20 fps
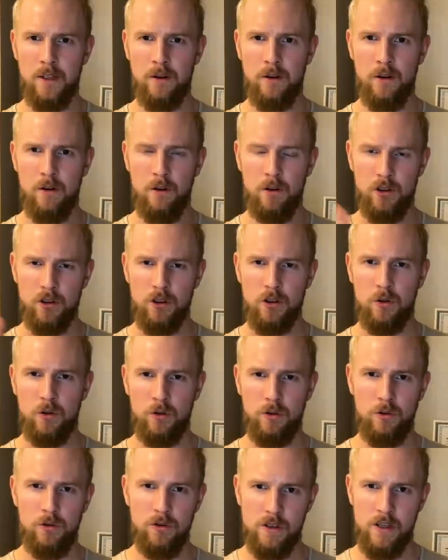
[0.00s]
you can also
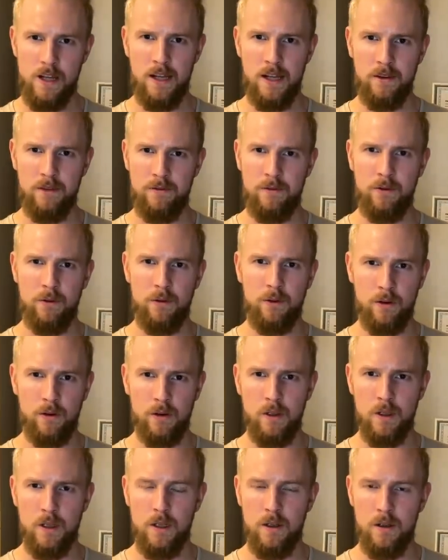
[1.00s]
use that
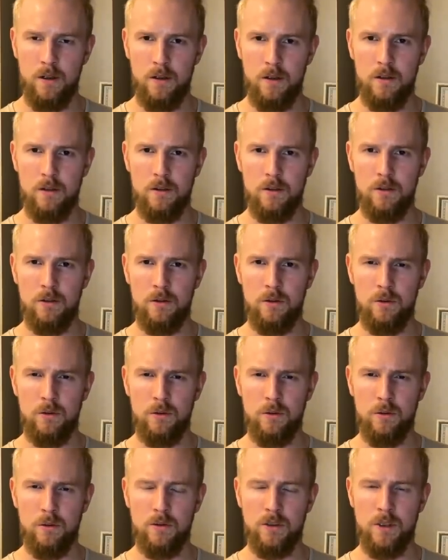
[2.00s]
for
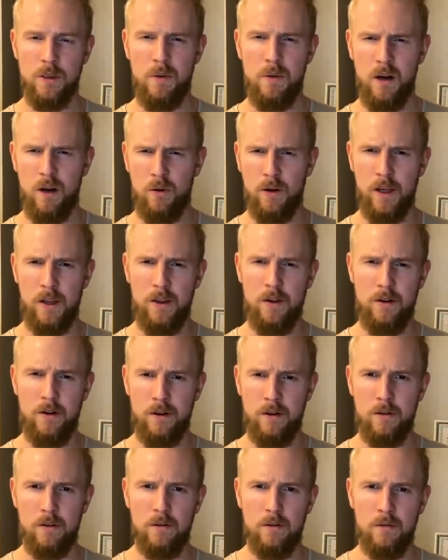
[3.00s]
to somehow
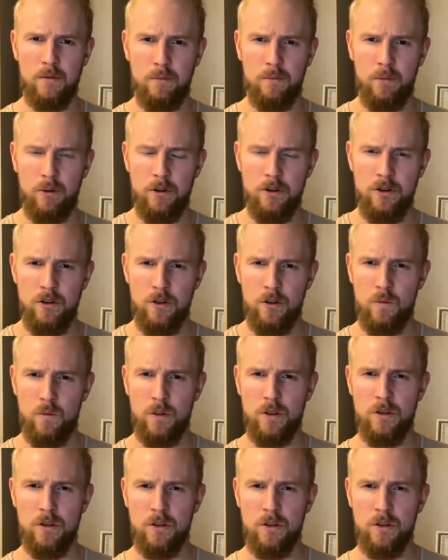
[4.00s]
gather poison or what?